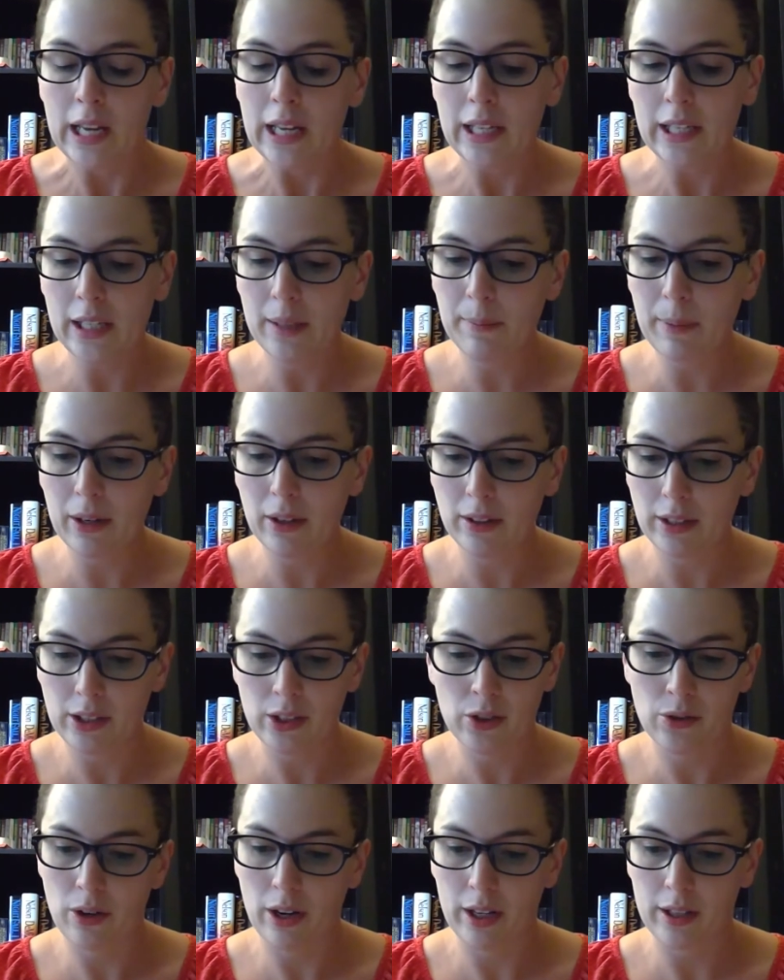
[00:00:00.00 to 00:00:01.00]
He barely
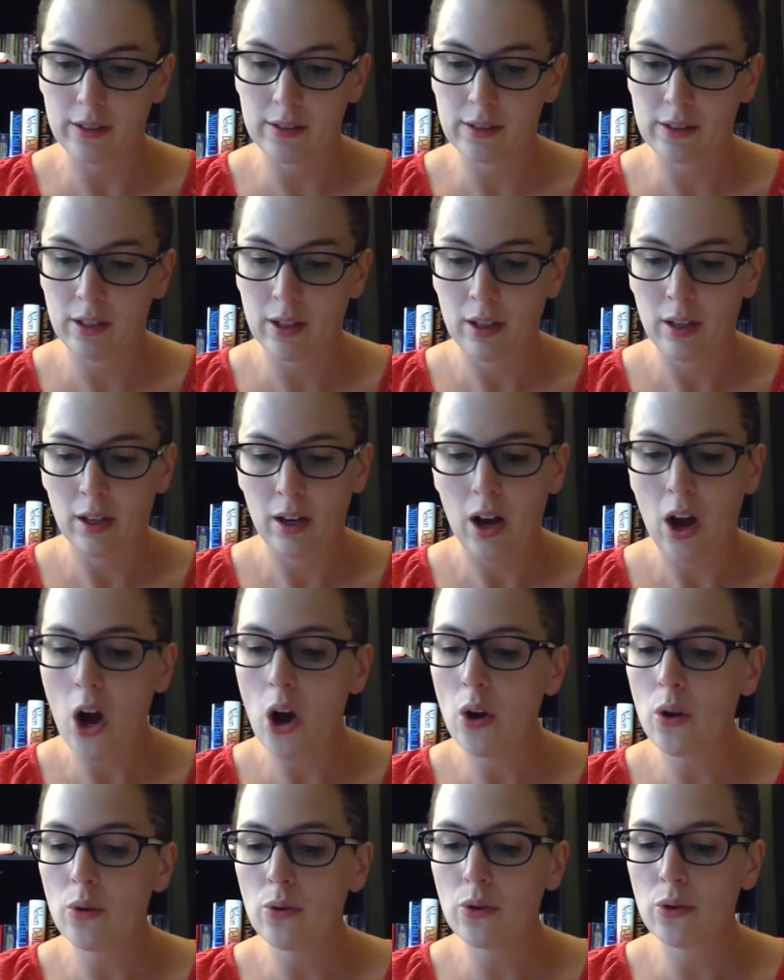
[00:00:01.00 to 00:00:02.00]
shrugs.
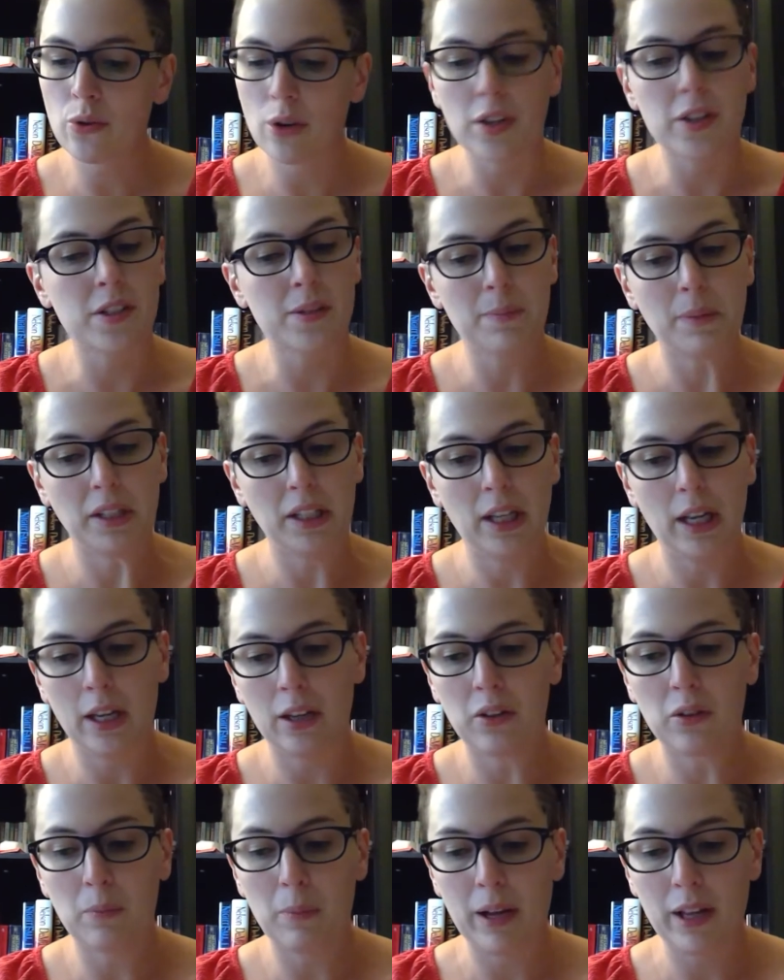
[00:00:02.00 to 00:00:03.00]
"Oh, trust me,
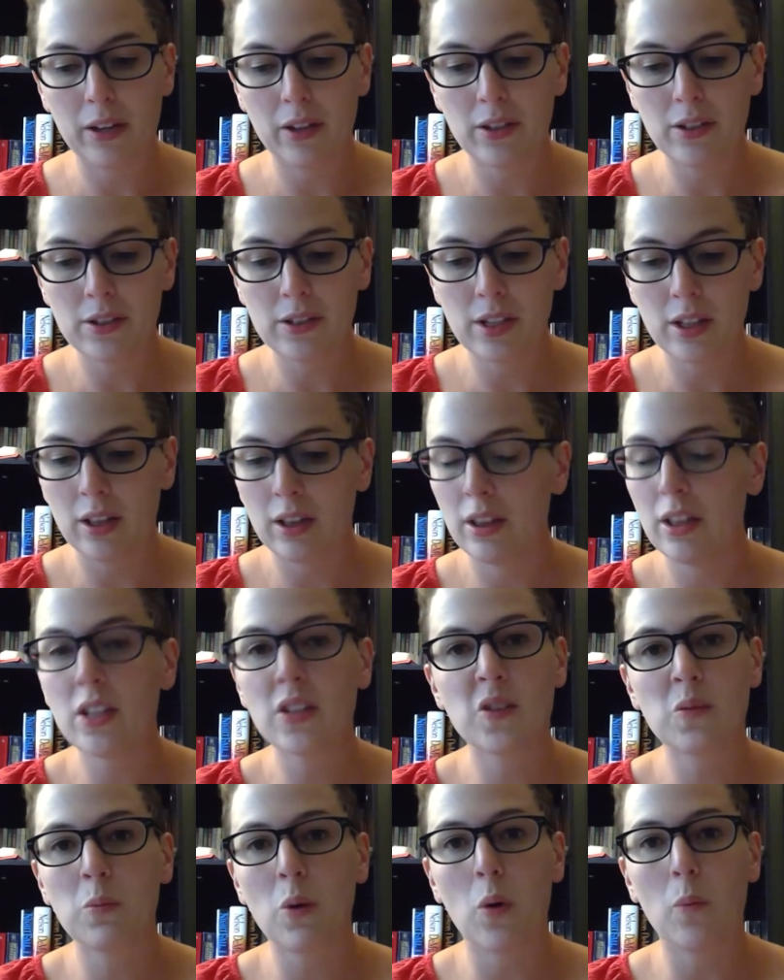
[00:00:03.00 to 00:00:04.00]
ankle-biters,
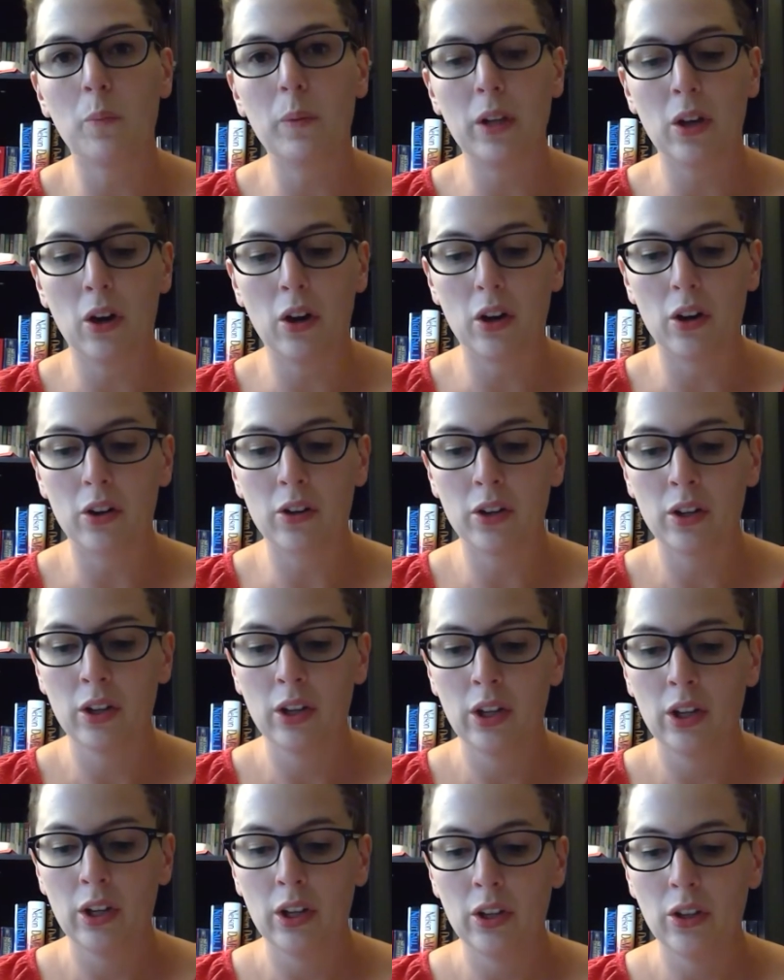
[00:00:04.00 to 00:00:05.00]
this won't be hard.
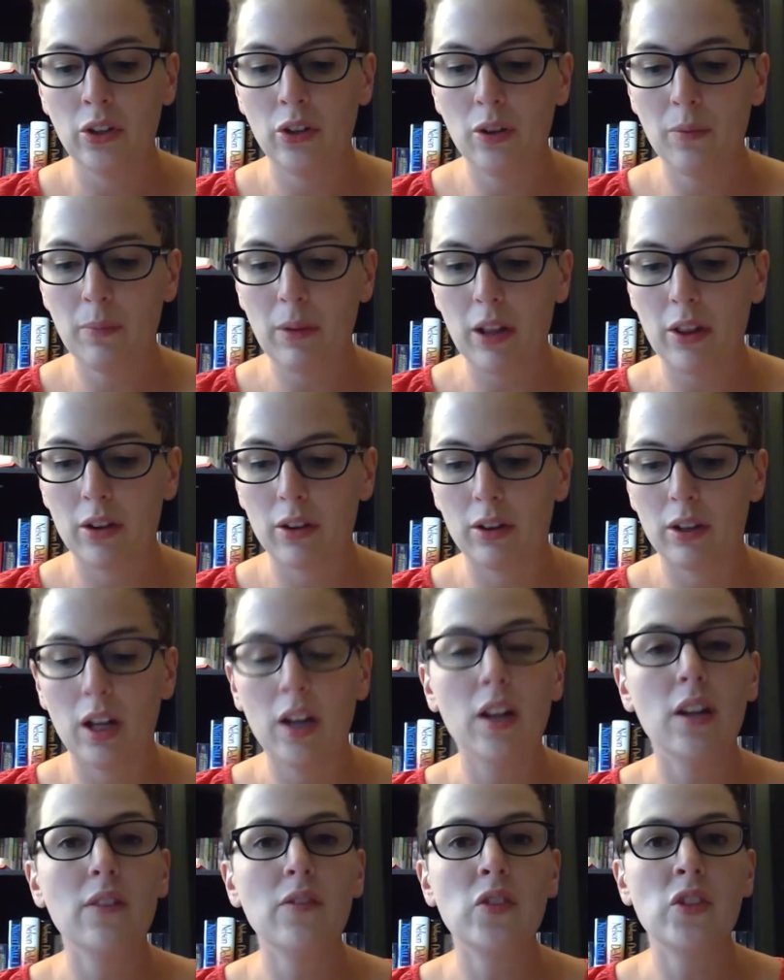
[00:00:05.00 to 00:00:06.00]
Your mother
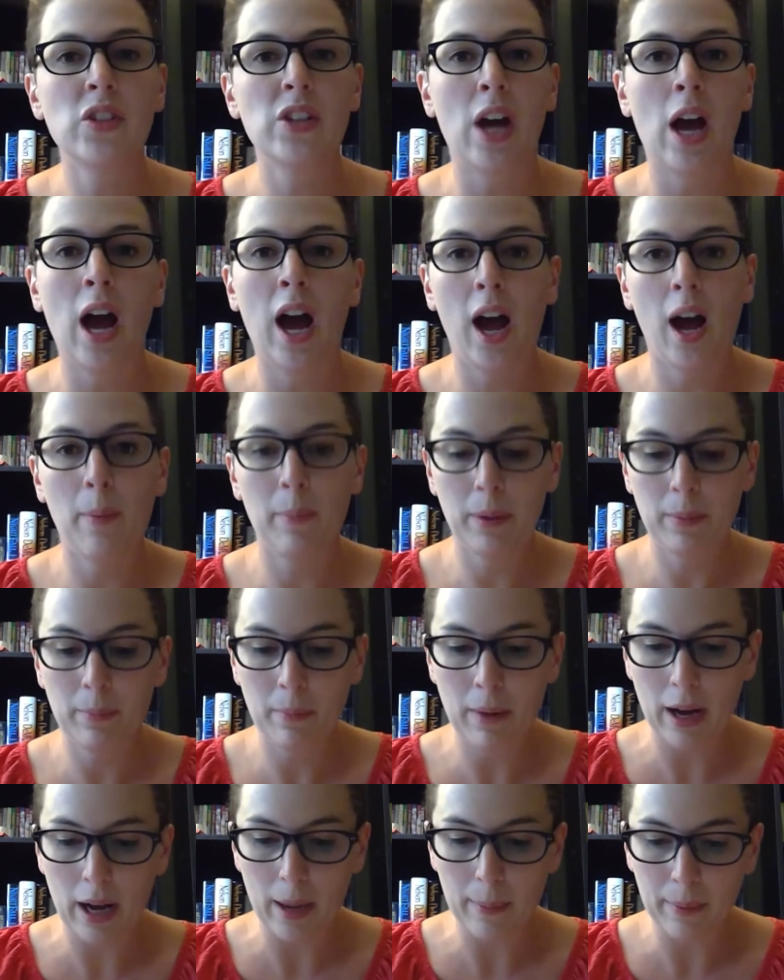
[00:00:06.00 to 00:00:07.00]
loves to hop and
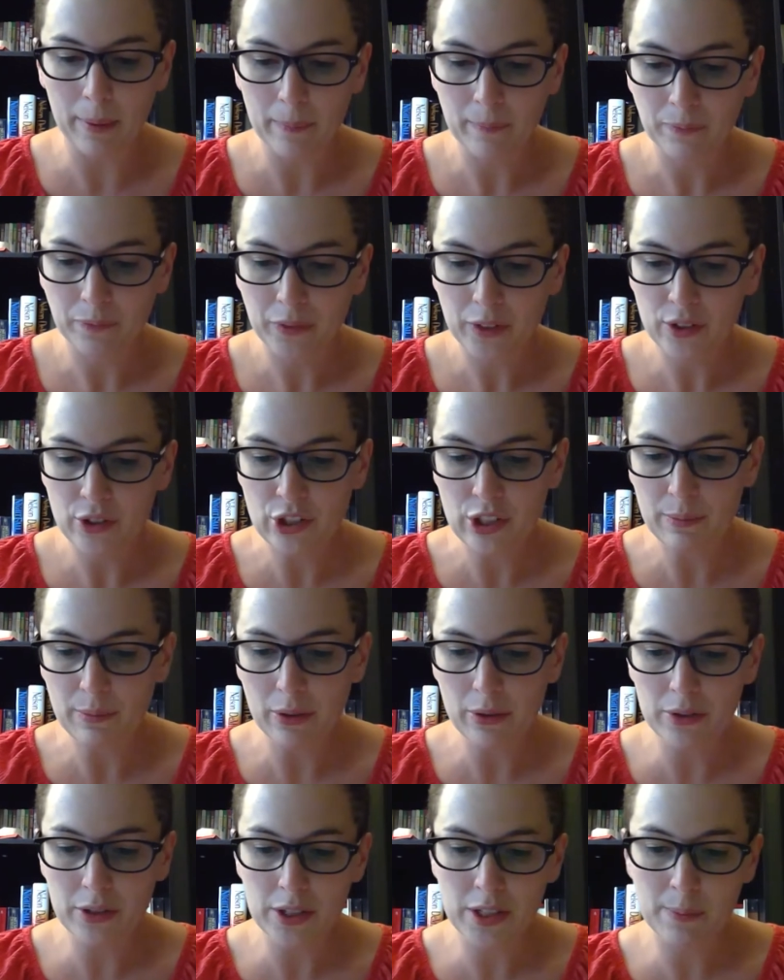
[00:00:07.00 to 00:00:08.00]
bop. She
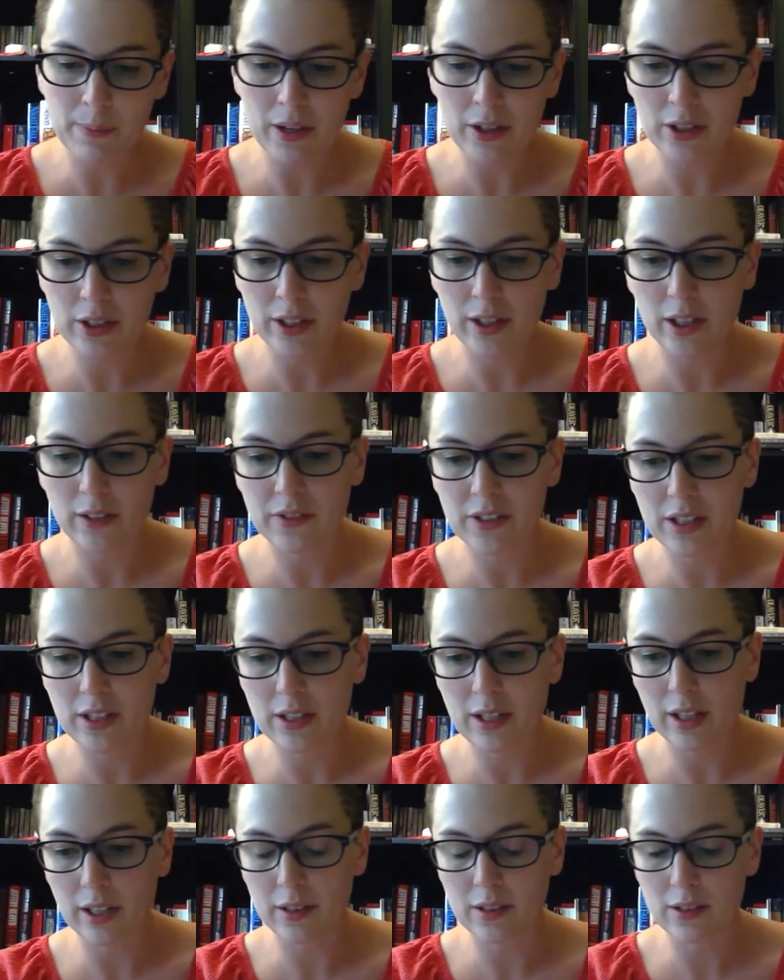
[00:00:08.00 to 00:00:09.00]
most especially loves to
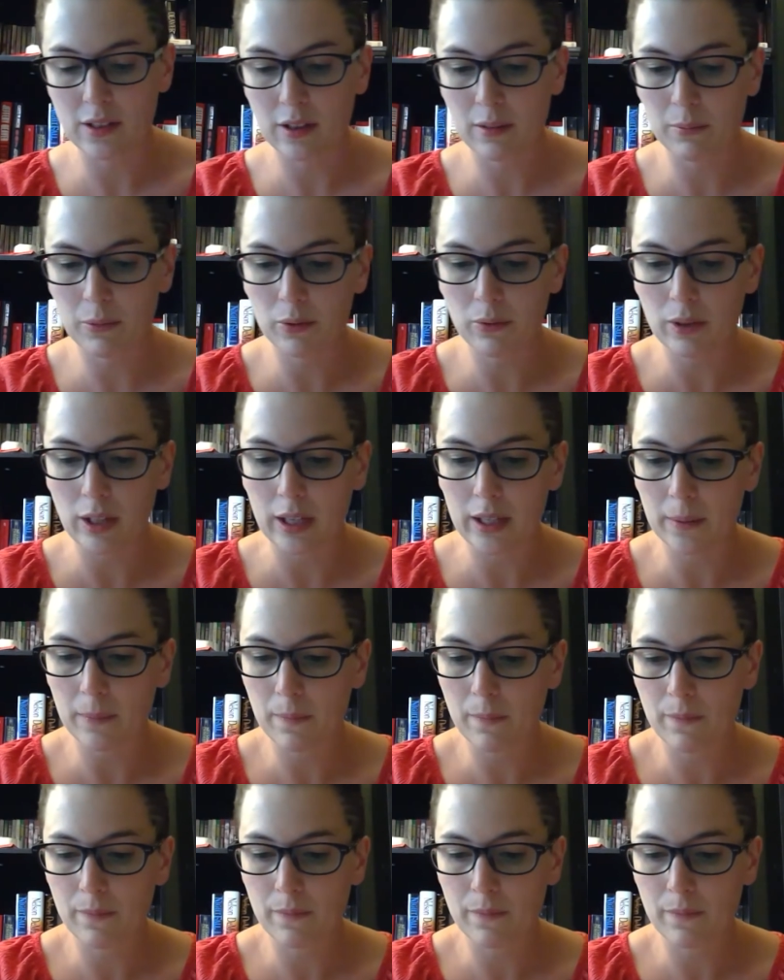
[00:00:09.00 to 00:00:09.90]
dance in the moonlight."